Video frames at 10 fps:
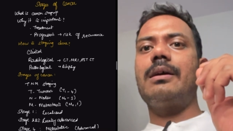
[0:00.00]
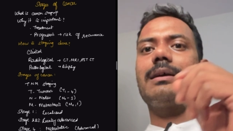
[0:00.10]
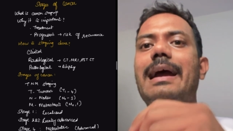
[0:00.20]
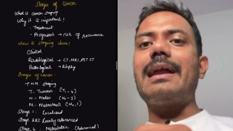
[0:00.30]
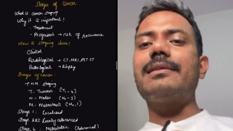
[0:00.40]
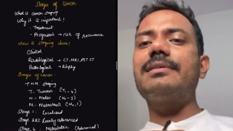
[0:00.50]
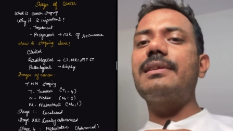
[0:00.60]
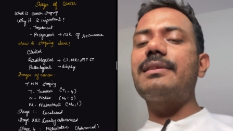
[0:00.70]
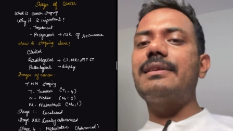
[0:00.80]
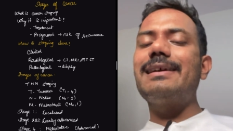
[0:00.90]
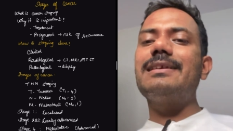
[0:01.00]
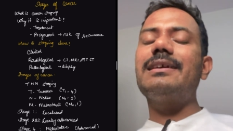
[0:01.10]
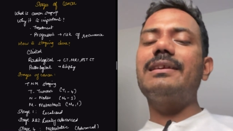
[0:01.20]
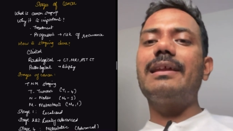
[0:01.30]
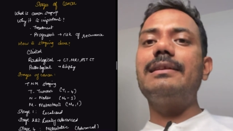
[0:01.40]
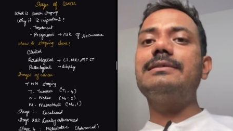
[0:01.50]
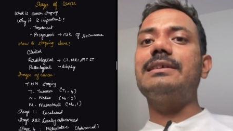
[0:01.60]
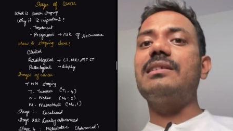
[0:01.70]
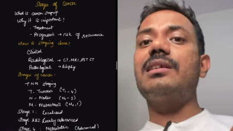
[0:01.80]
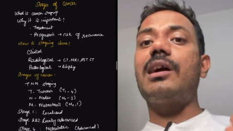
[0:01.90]
Cancer staging tells
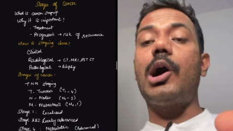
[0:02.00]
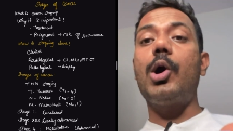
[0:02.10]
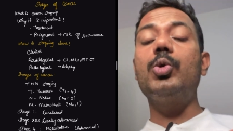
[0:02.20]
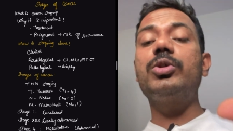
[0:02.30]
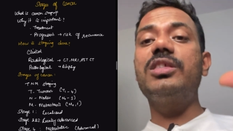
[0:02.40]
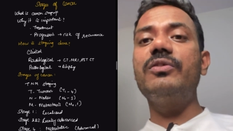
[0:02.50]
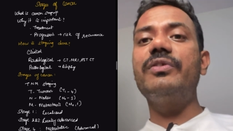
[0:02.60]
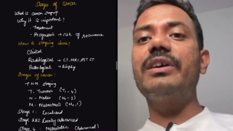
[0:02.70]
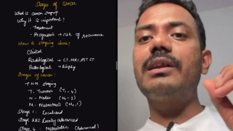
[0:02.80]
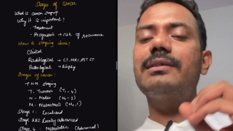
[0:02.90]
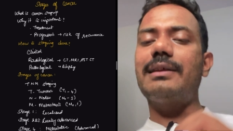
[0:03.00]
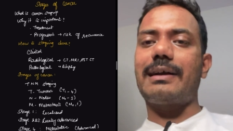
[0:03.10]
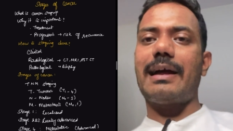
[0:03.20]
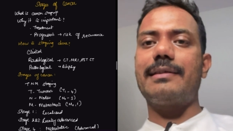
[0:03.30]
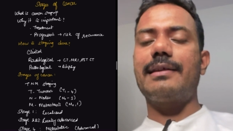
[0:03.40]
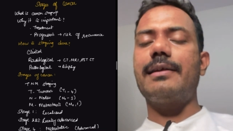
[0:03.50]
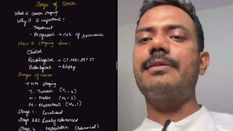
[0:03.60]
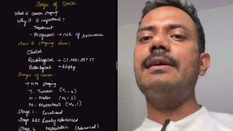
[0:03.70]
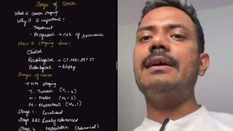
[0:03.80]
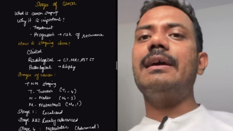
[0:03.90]
us how severe the cancer is.
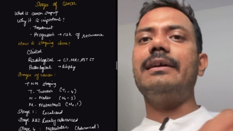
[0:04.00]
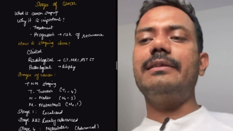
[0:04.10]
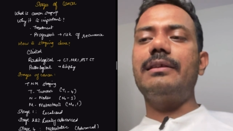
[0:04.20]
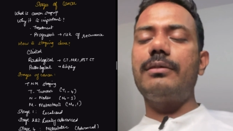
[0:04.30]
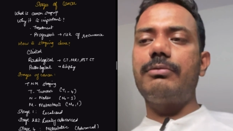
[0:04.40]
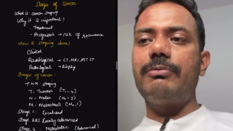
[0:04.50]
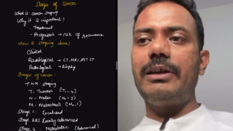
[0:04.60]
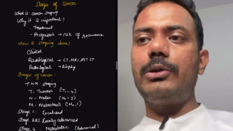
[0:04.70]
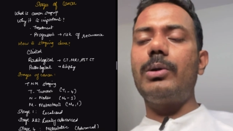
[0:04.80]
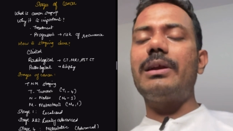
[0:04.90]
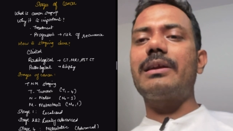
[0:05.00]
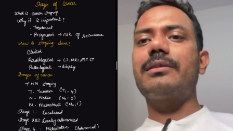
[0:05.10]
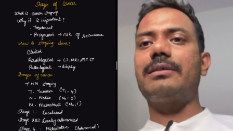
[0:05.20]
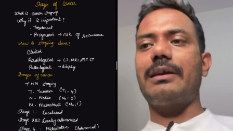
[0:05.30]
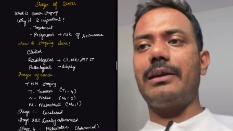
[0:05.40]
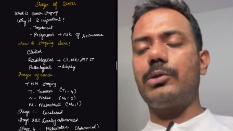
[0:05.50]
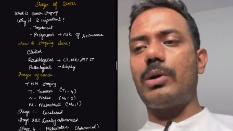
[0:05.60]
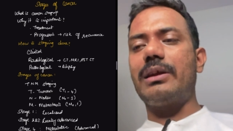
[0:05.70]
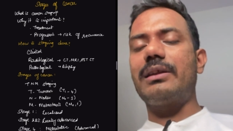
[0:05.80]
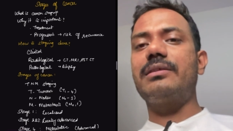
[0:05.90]
In this video, let us try to
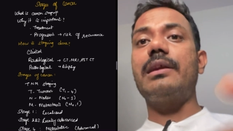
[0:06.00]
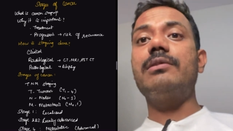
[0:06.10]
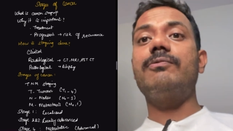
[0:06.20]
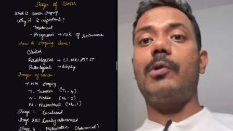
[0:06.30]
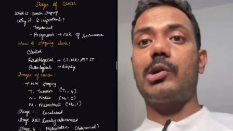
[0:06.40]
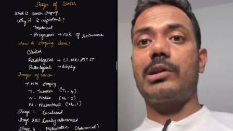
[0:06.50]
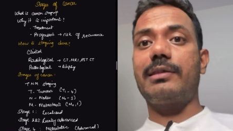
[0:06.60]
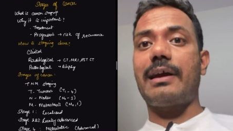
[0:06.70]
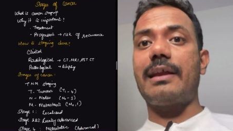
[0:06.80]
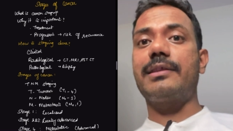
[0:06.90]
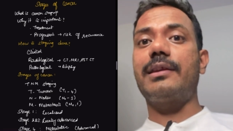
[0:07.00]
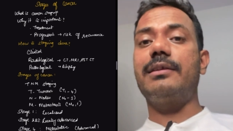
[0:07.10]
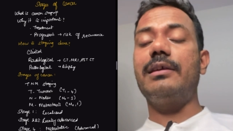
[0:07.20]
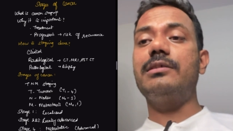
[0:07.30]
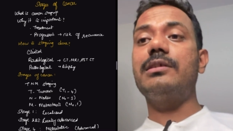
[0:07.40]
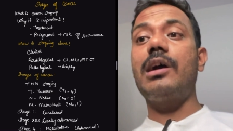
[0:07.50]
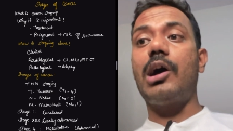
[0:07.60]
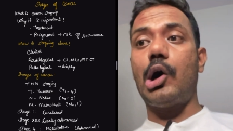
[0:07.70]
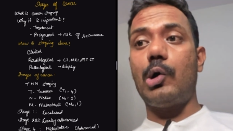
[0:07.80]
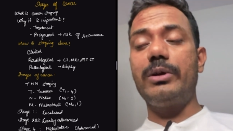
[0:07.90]
understand what is cancer staging,
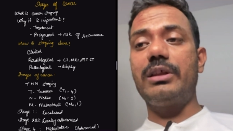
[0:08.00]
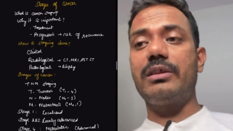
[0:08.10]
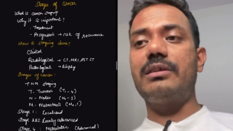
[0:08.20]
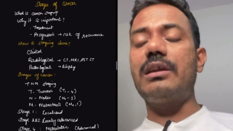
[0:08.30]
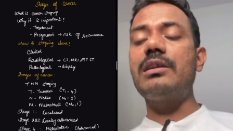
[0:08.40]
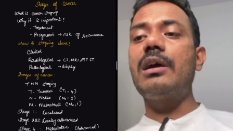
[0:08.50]
how it is done,